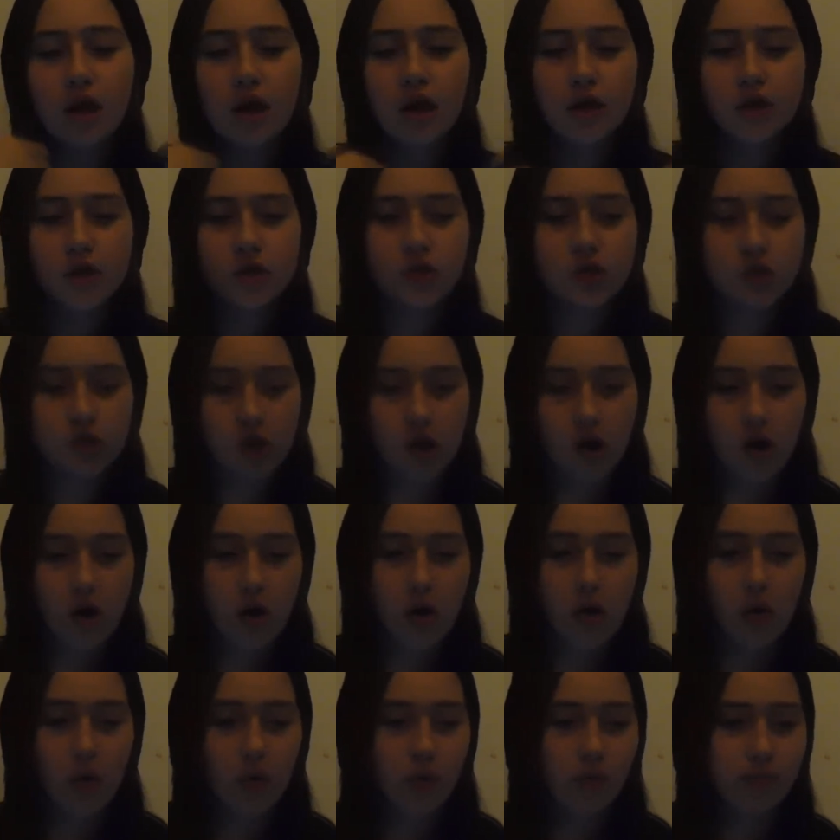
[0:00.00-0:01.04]

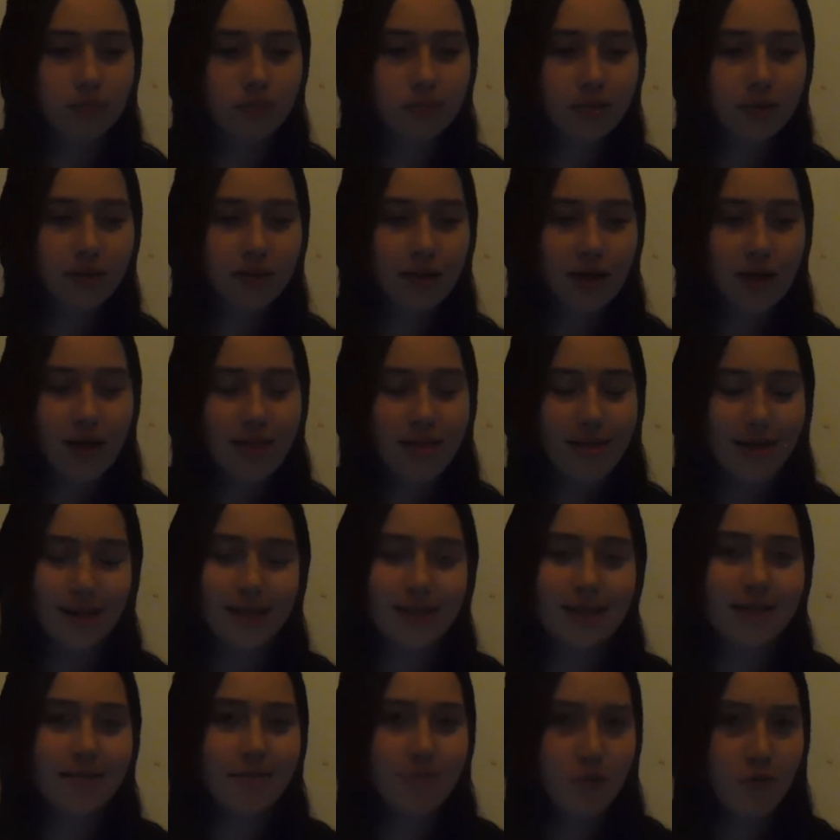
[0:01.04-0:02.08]
So that's
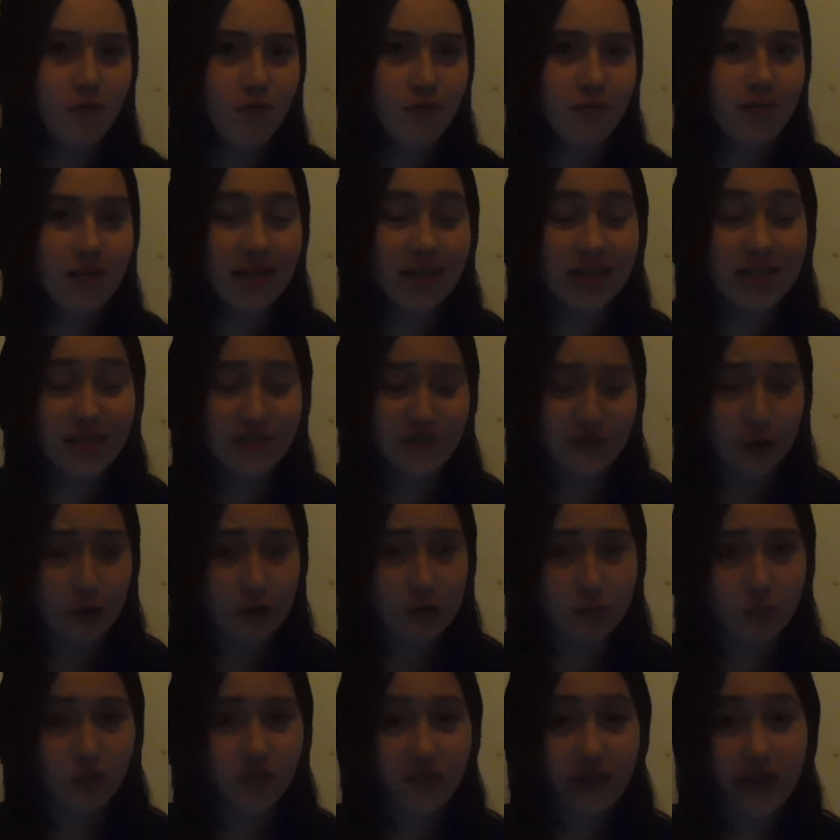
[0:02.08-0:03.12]
the first
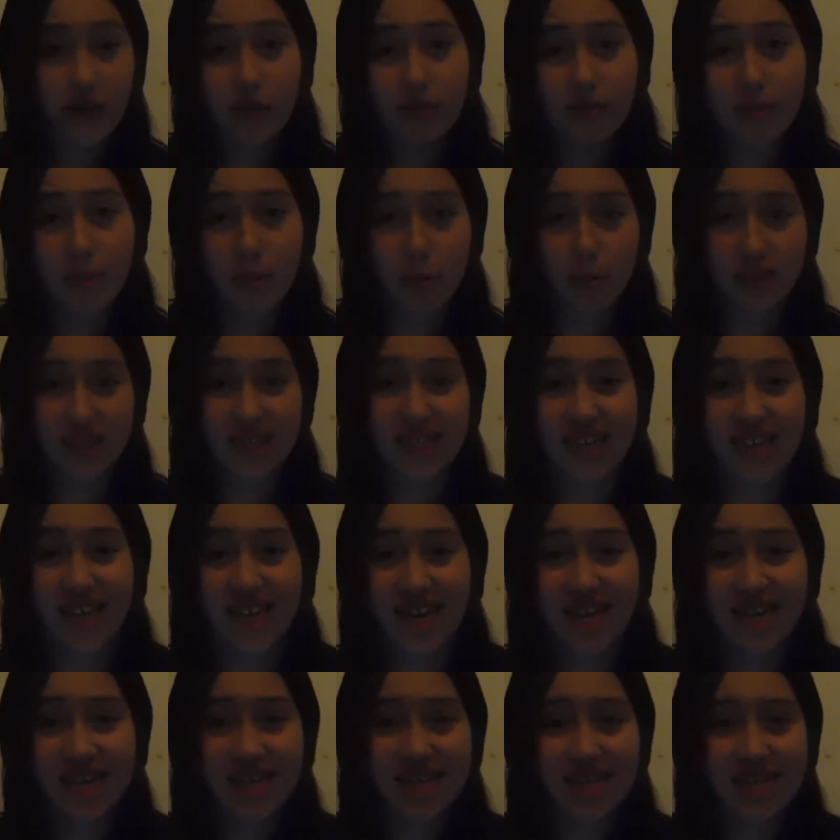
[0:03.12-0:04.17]
movie I remember
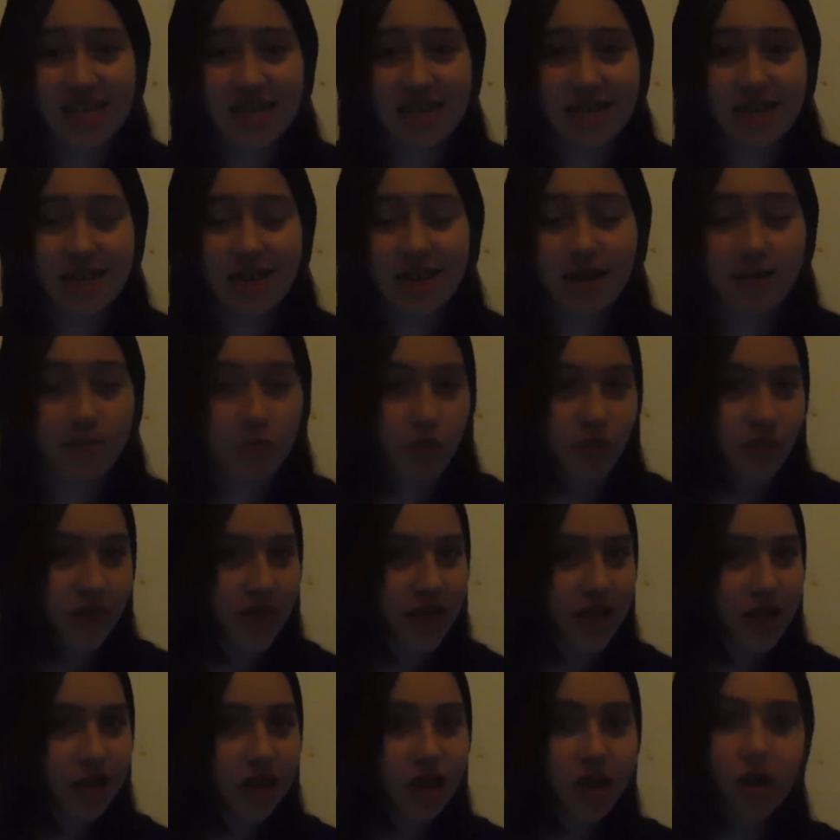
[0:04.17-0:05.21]
seeing in a movie
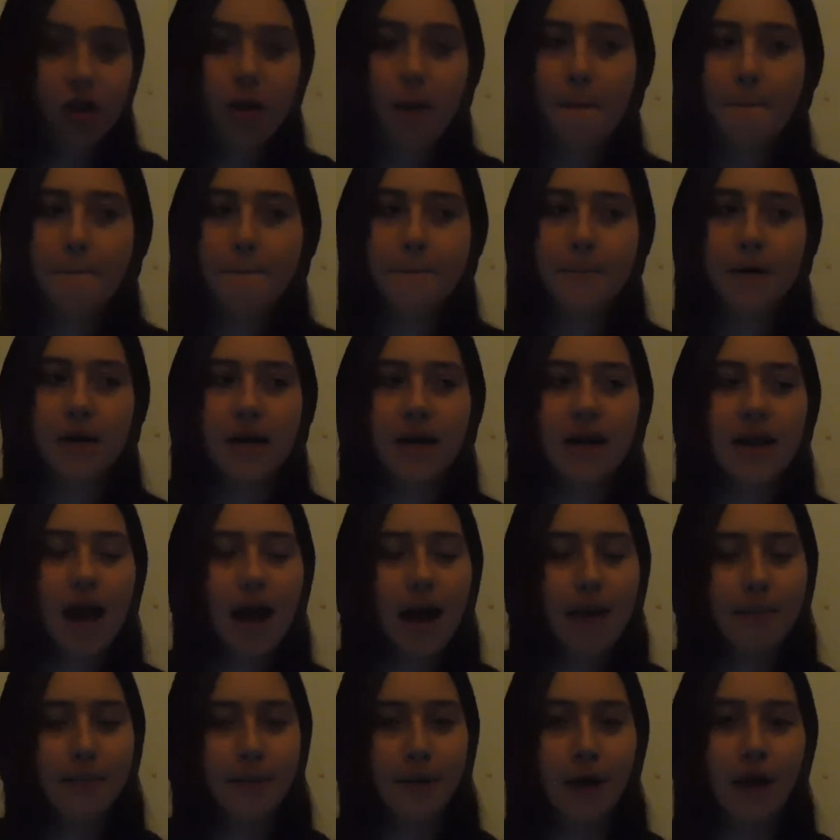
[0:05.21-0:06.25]
theater, but
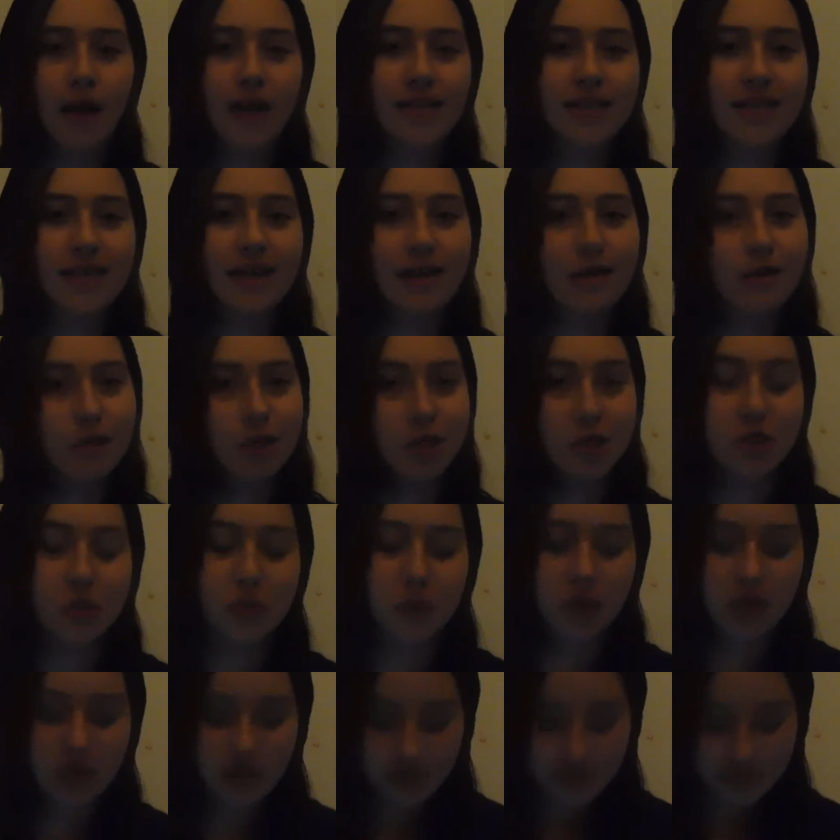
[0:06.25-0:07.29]
I'm not entirely
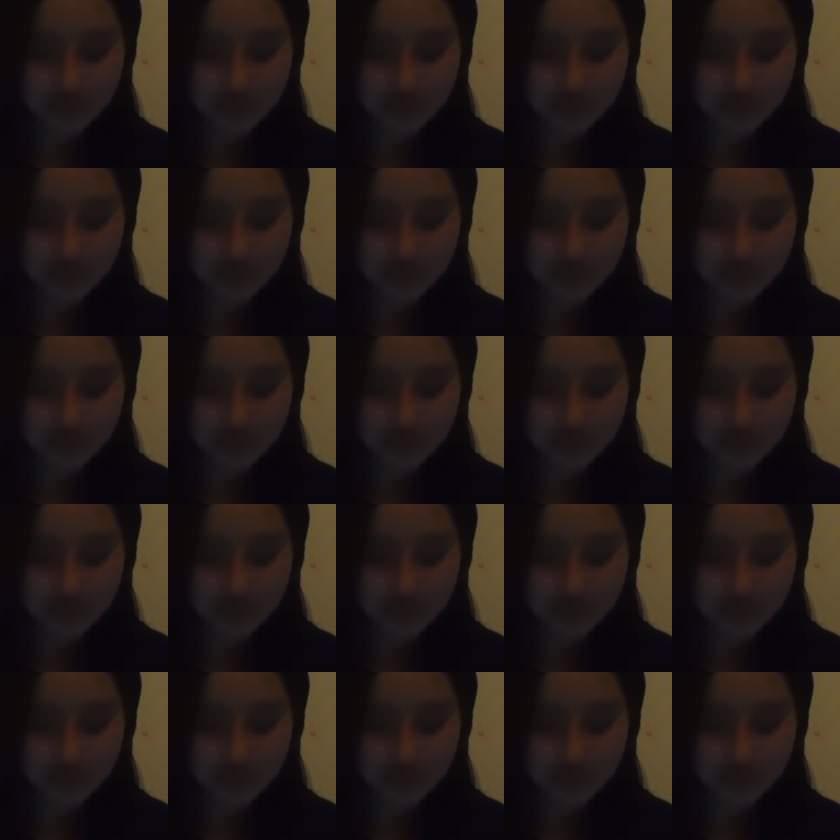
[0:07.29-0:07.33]
sure.